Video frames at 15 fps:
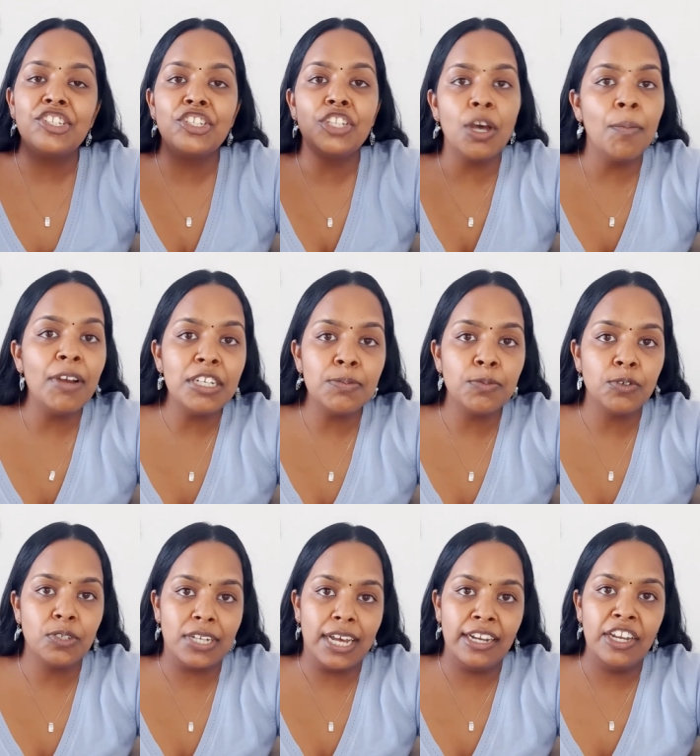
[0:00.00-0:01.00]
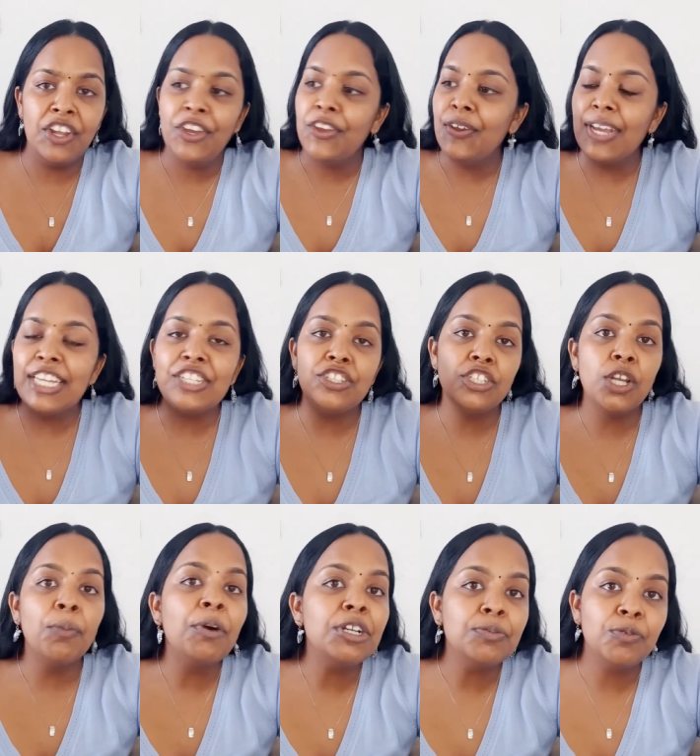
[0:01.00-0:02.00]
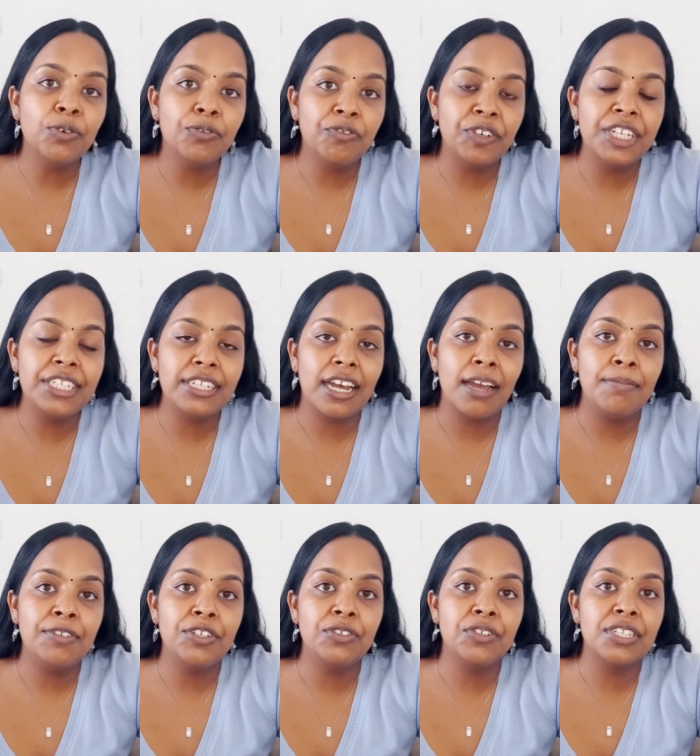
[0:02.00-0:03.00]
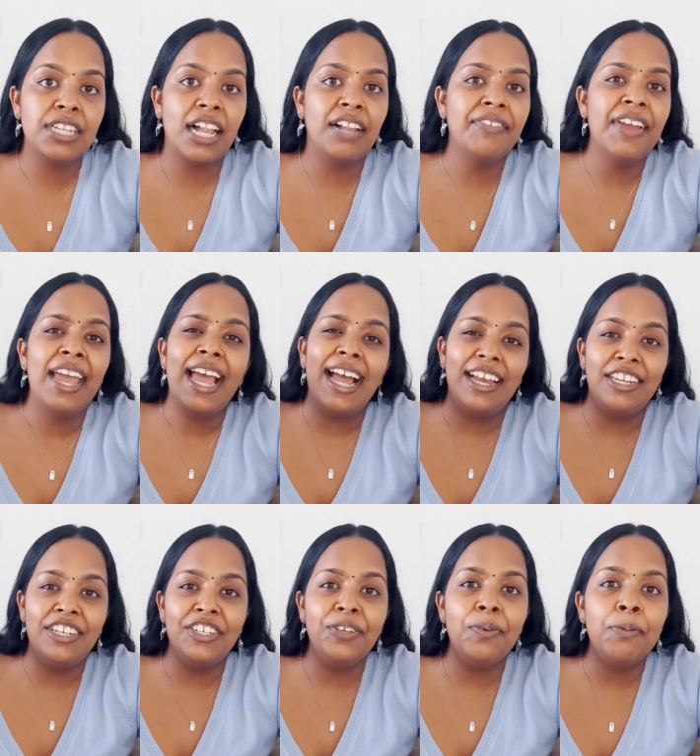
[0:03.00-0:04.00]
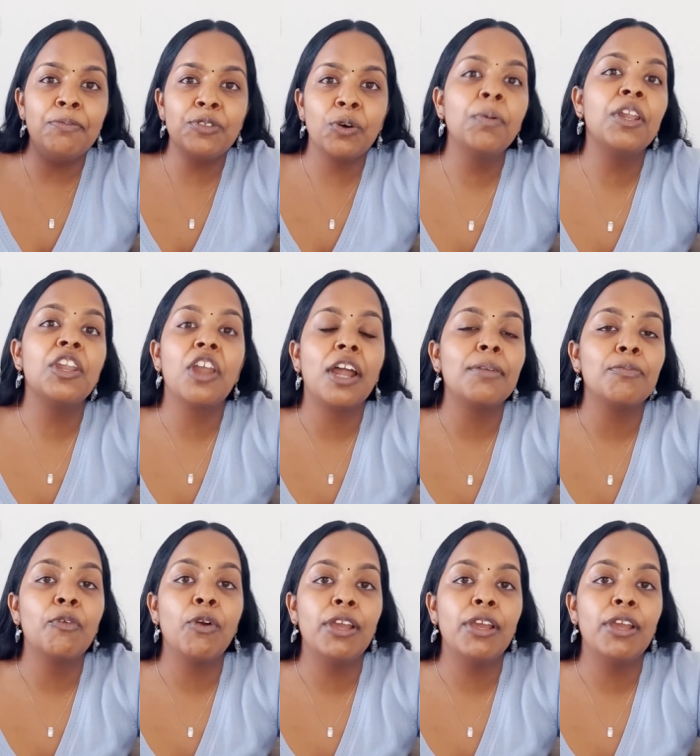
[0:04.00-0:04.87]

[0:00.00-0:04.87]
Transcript: so much more done, you get so much more free time to yourself, and you absorb a lot more